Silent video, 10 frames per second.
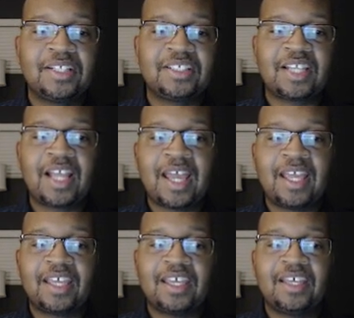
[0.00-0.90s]
it's
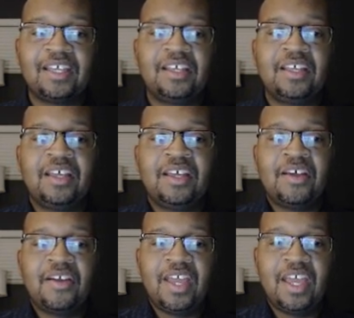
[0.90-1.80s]
like
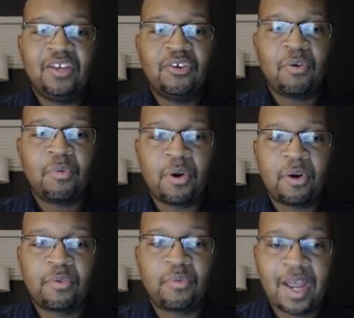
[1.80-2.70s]
in your
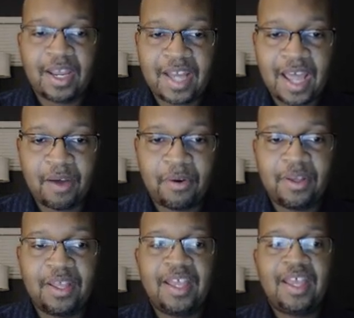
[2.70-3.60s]
world right now,
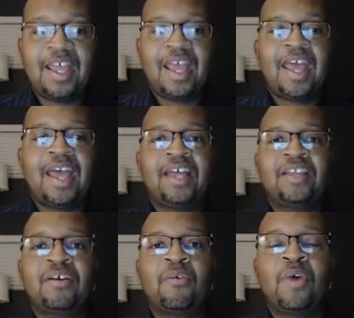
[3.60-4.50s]

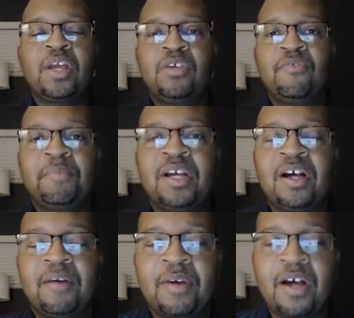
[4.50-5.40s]
and what you've
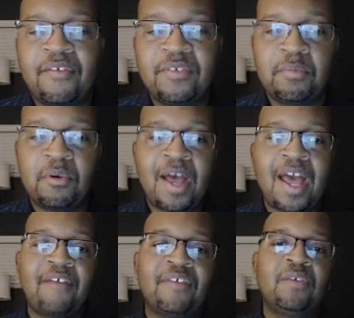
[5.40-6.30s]
become comfortable
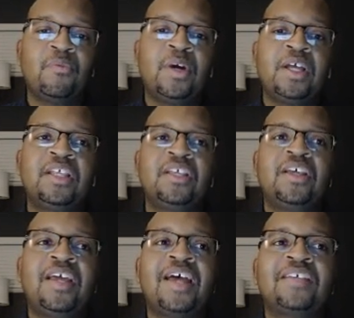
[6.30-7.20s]
having, what
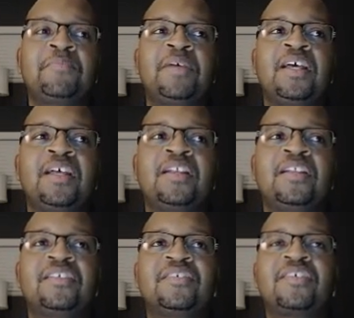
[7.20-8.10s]
has
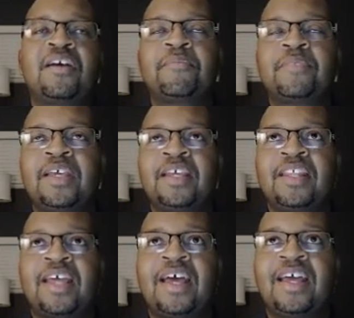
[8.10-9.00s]
been something
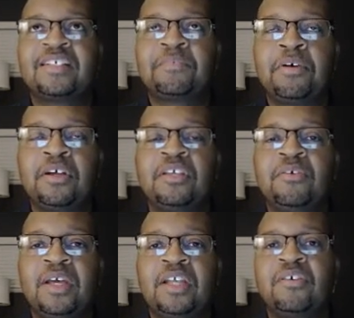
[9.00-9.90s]
that has put
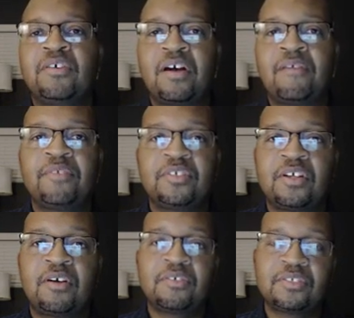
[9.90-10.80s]
you in your comfort
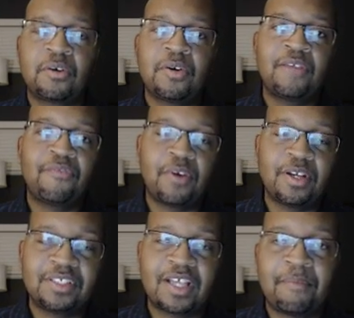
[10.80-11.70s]
zone. So for
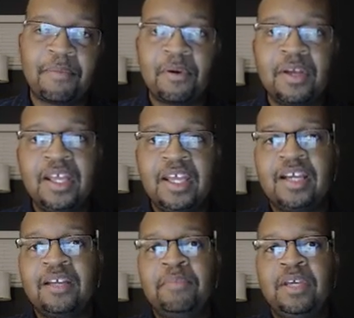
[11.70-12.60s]
example, it
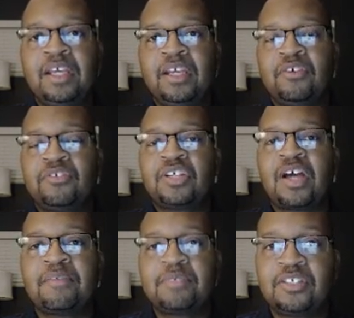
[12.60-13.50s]
could be your
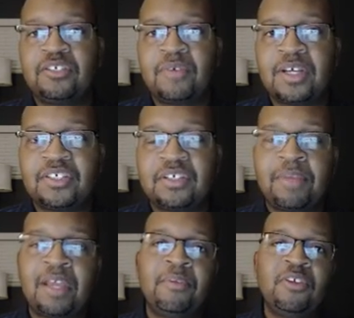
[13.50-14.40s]
job situation.
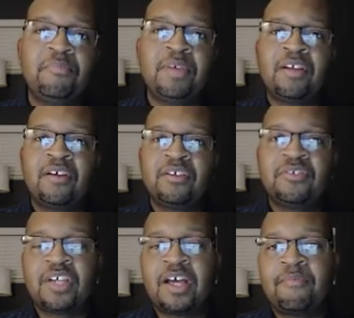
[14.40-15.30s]
Maybe you've been on your
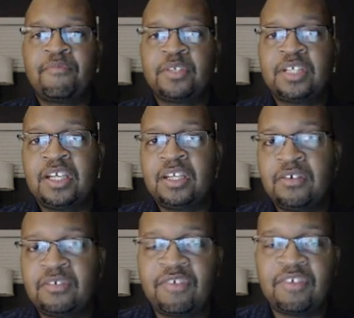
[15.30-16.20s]
job for 10
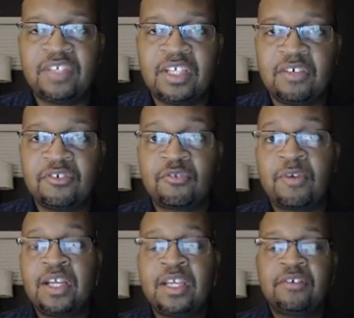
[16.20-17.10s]
years, 15 years,
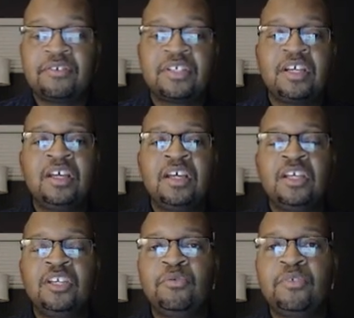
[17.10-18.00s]
20 years.
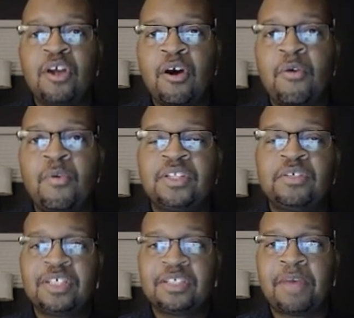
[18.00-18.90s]
You know what
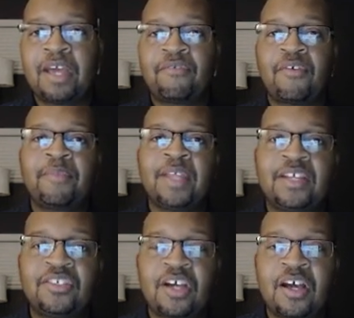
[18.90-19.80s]
to expect from
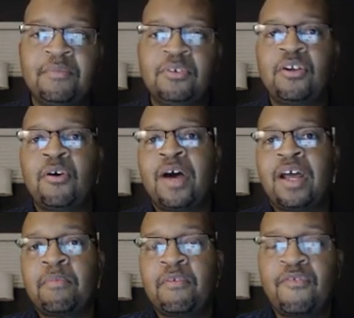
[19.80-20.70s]
that job. You know how
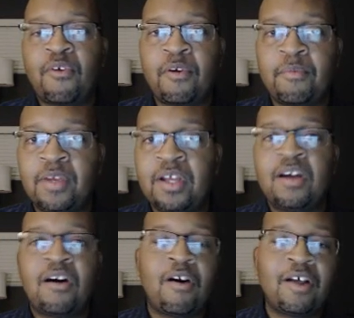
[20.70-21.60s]
to perform
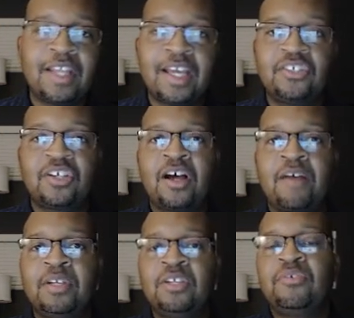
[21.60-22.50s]
on that
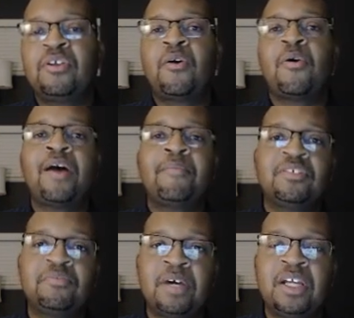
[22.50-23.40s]
job, and you know how
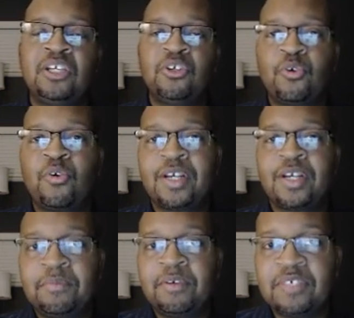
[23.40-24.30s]
much money you're going
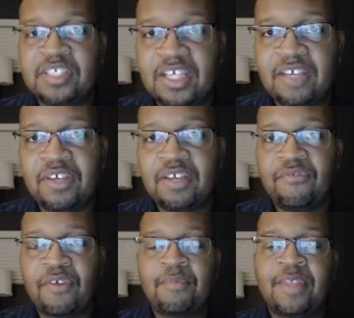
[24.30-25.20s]
to be receiving
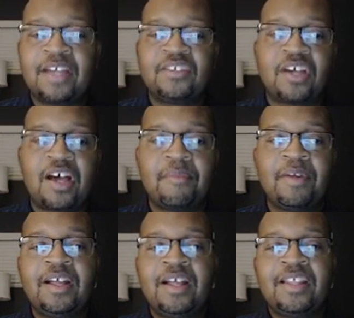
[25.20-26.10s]
from that job.
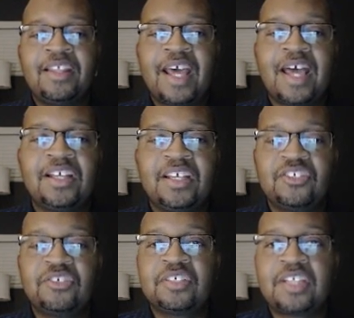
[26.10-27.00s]
That
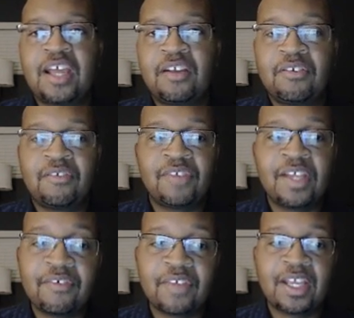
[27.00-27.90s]
is your standard of
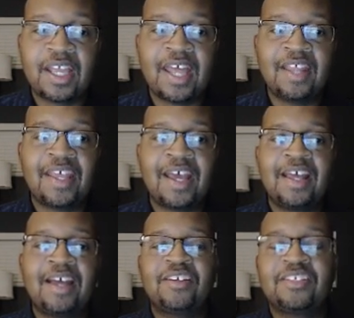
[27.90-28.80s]
living, and
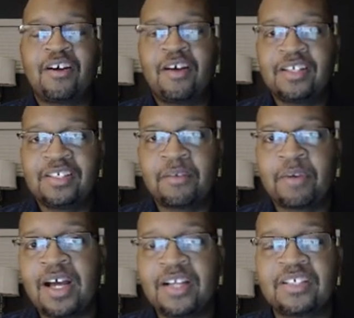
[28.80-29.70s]
that is on a
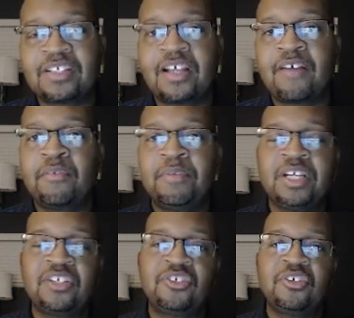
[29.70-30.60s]
subconscious level,
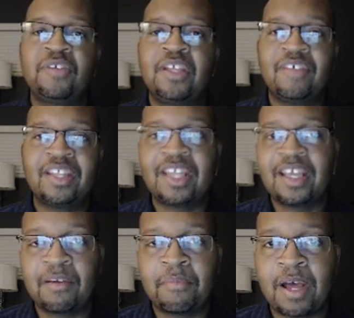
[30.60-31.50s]
because you don't even
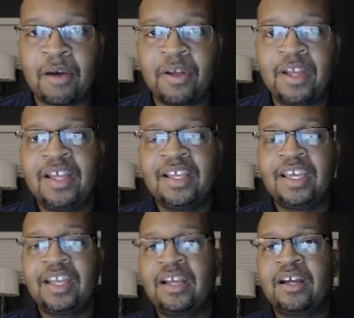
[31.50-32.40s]
think about
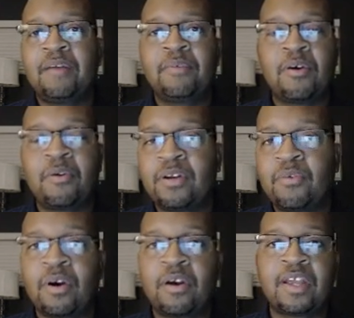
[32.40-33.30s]
getting up, going to
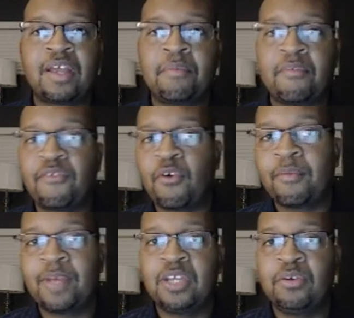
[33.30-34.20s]
work, and
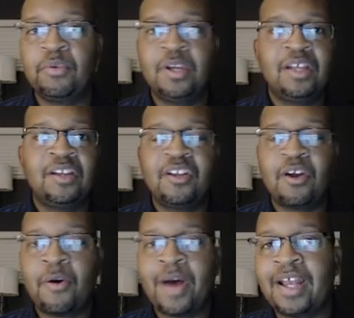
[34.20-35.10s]
performing. You
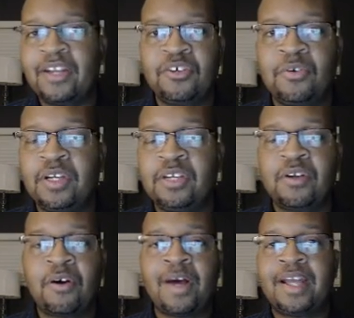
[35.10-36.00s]
know how to do it. You
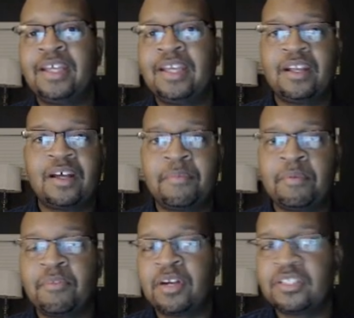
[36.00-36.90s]
know how to get up
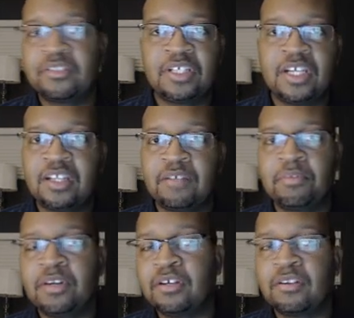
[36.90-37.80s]
and brush your teeth and
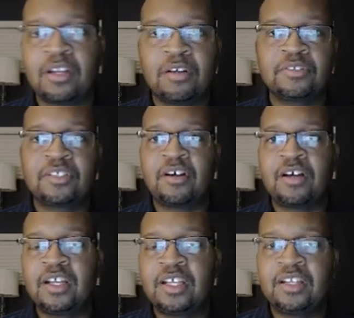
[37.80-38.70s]
put your clothes
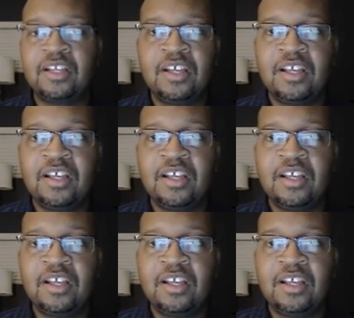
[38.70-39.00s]
on and,